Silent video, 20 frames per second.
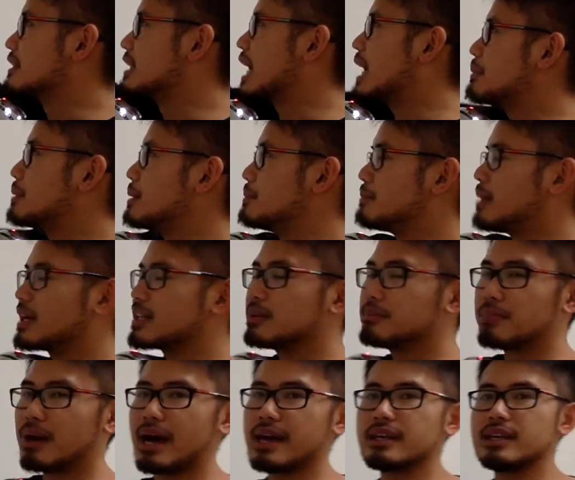top and bottom
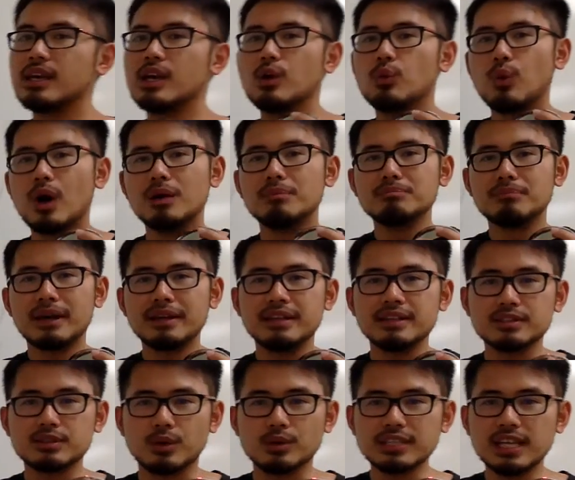by 1
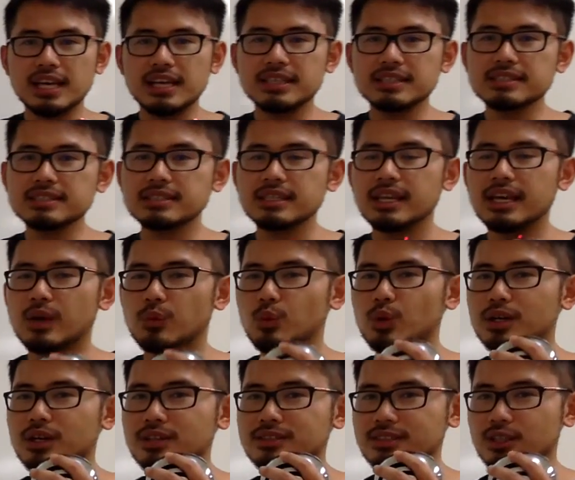minus cosine x and
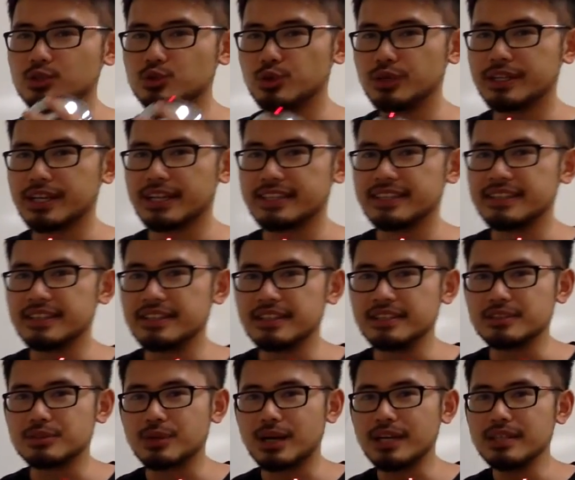work out some trig
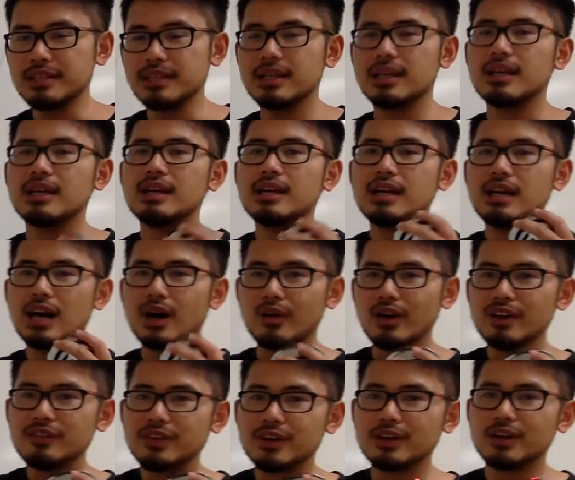identities, right?
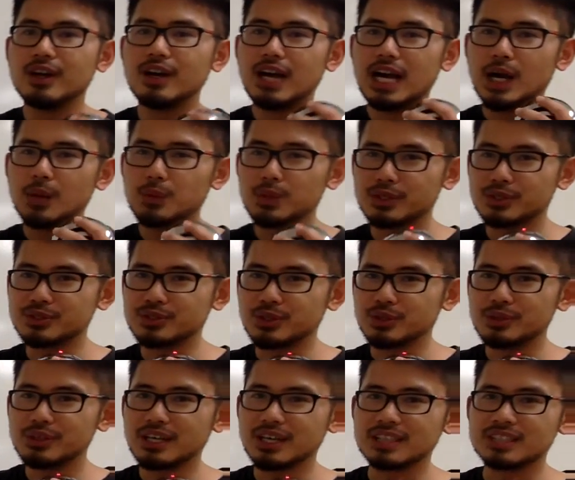However, I wanted to show
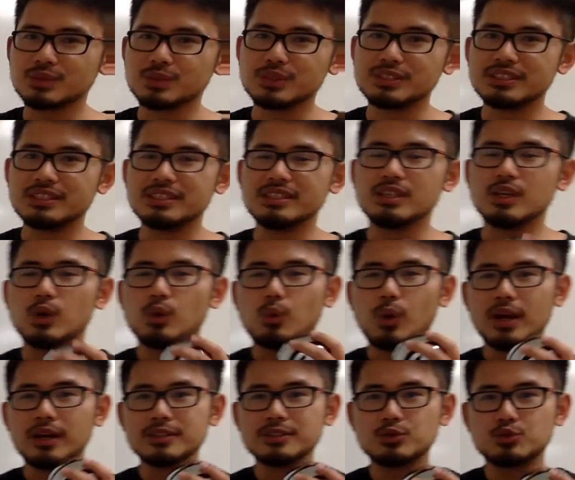you guys with the
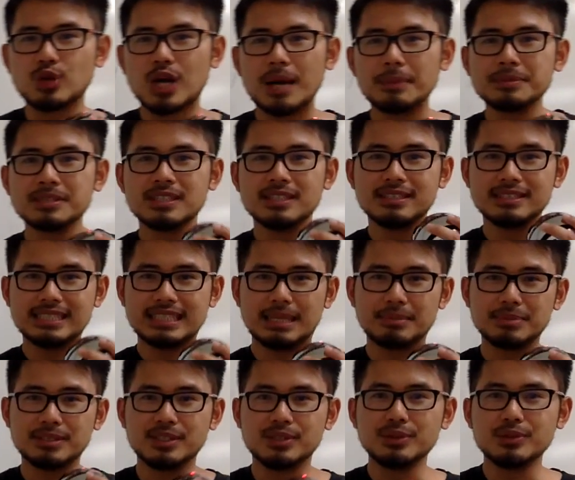Weierstrass
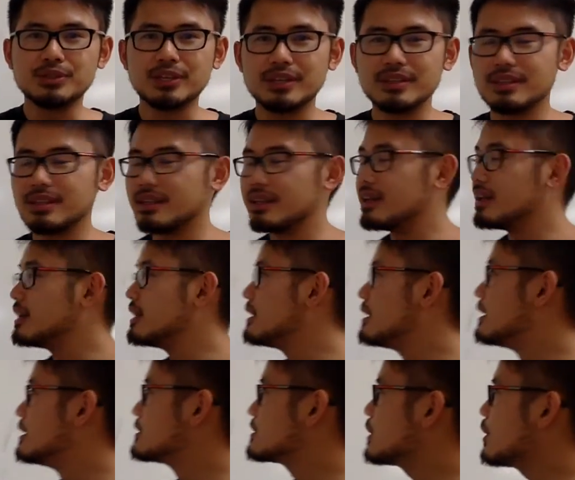substitution.
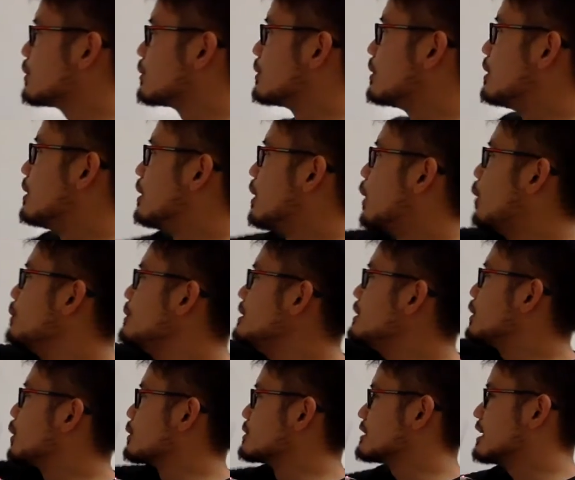So all the
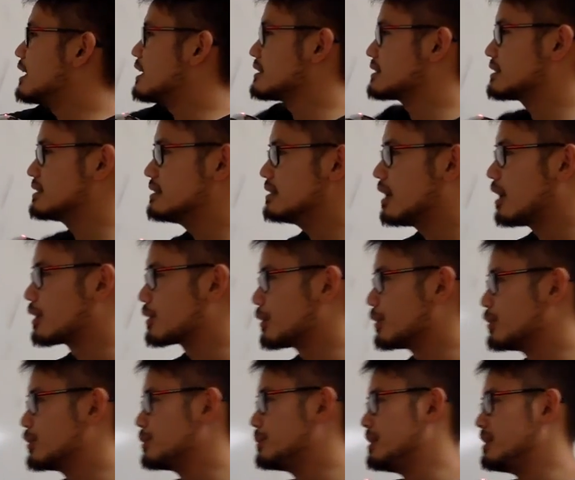cosine x are going
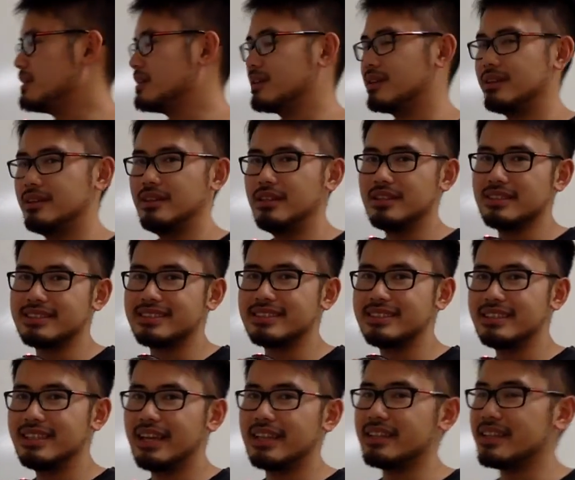to be this,
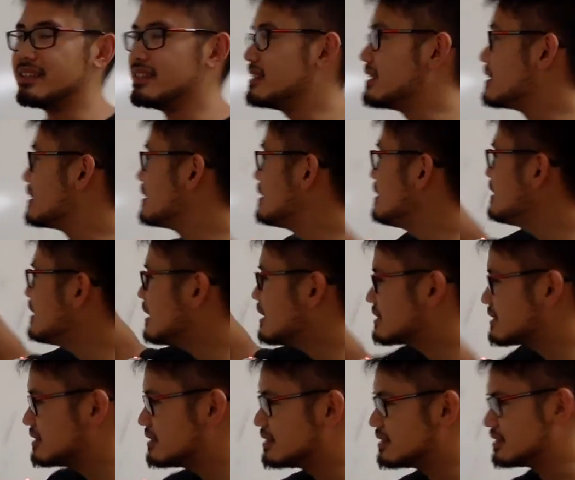and then the
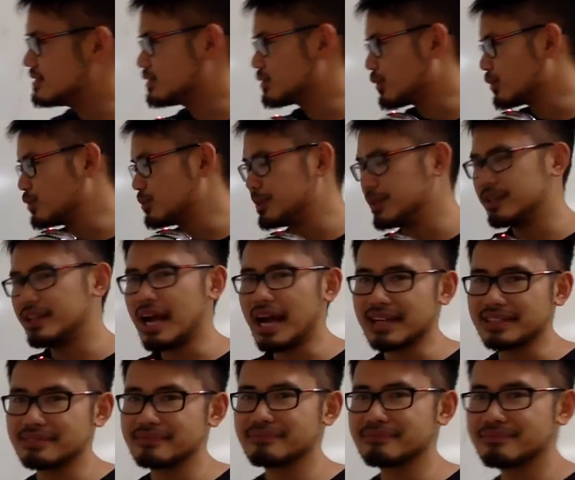dx is going to be
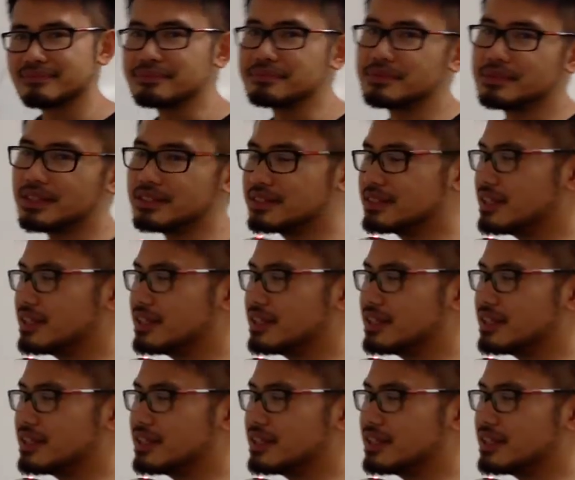that. Let's